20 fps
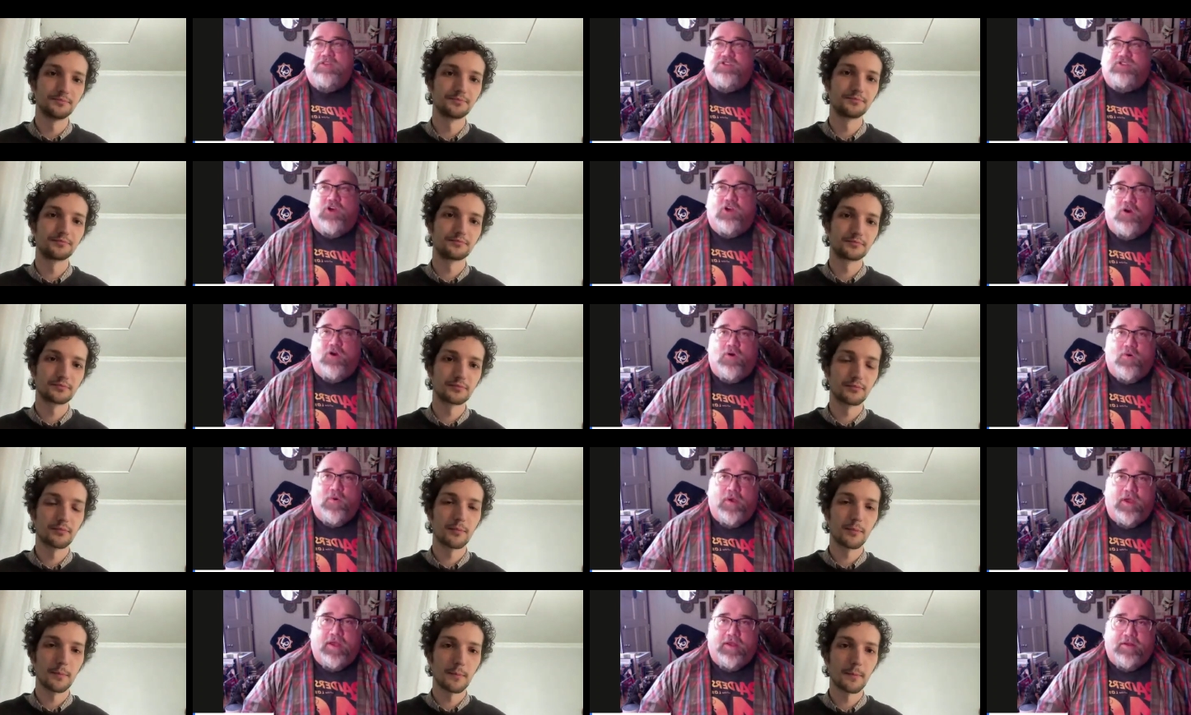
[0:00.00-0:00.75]

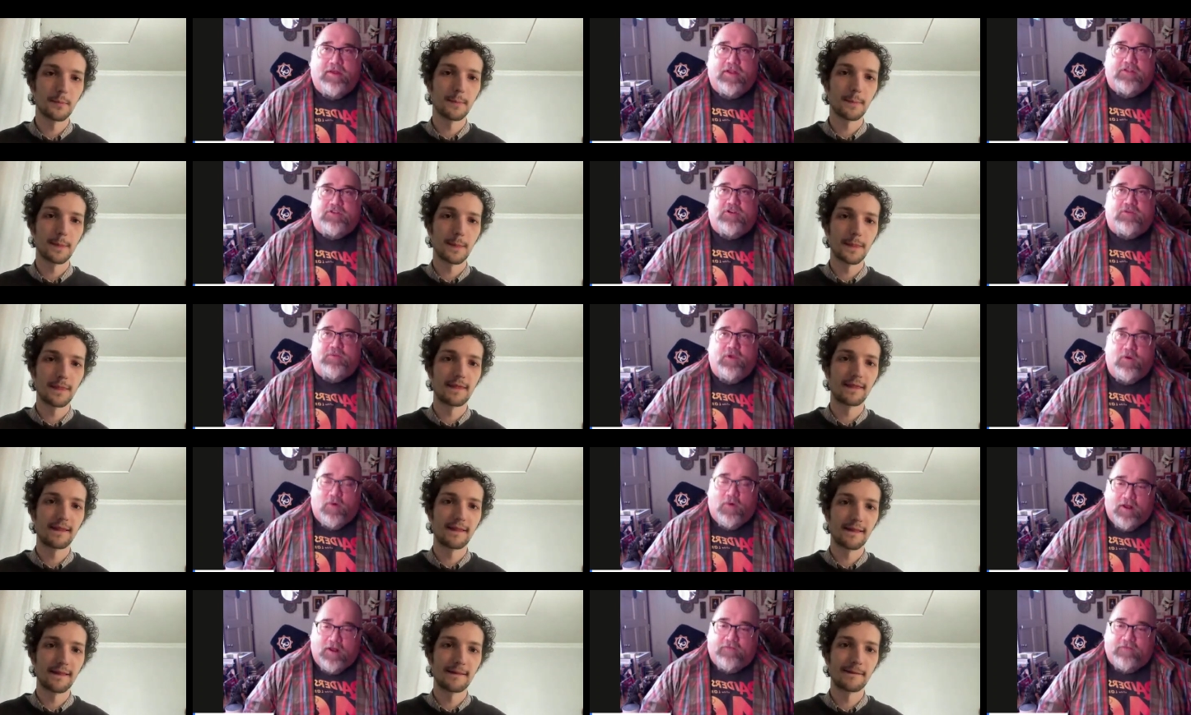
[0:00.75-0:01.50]
Speaker 1: So it, it, took me a
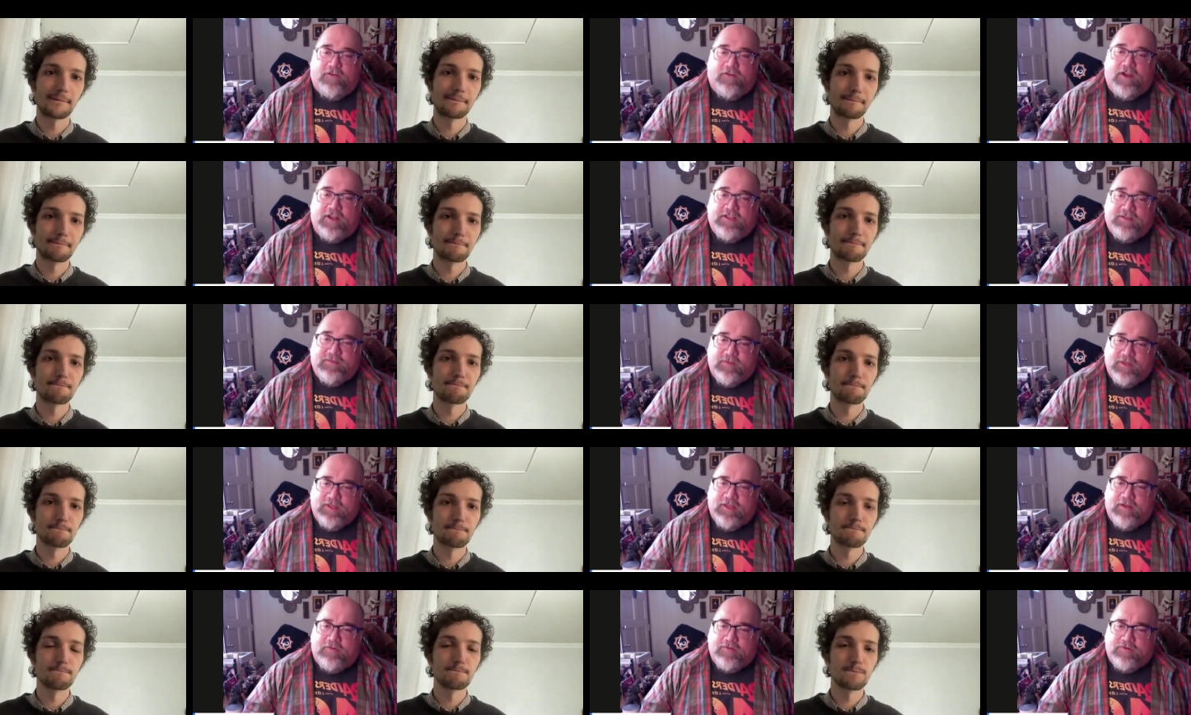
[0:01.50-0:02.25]
while to find something
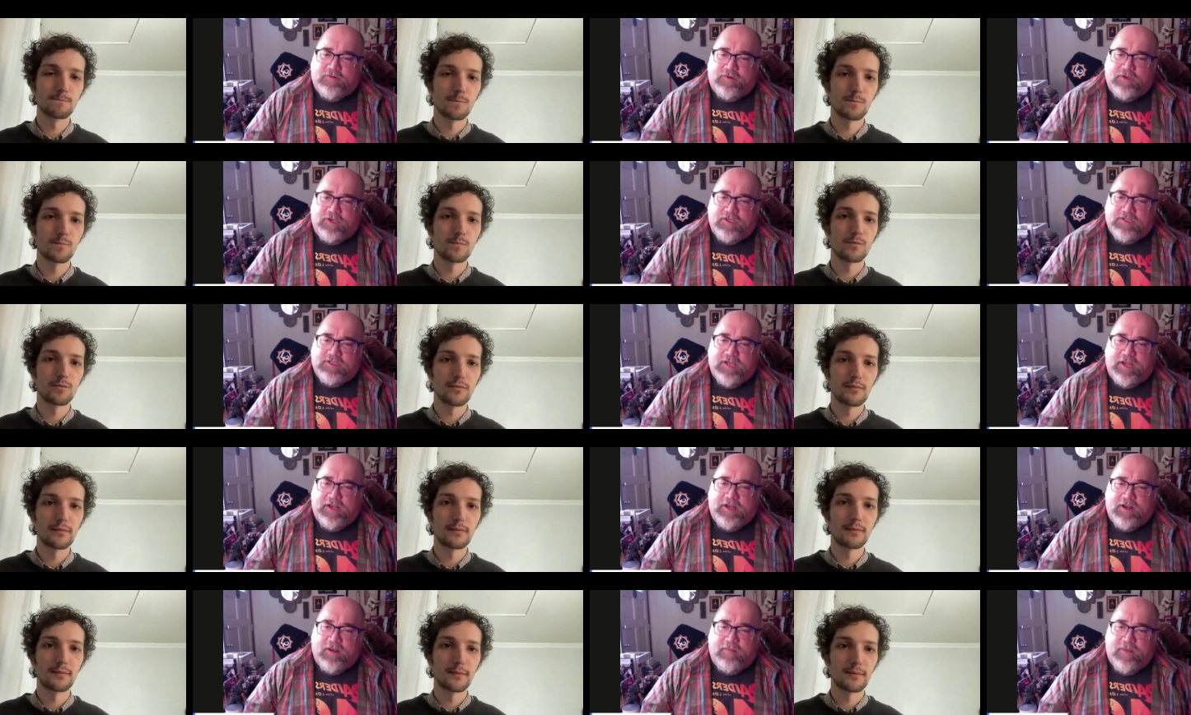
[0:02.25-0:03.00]
that I was really
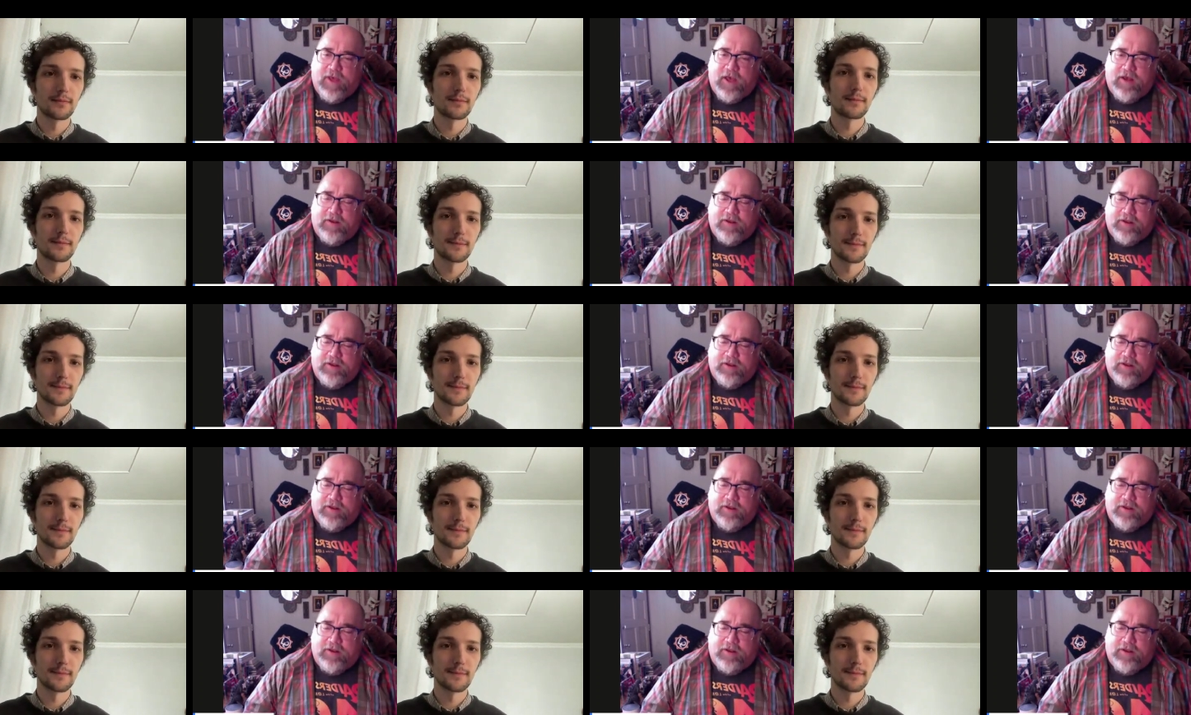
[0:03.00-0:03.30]
excited about.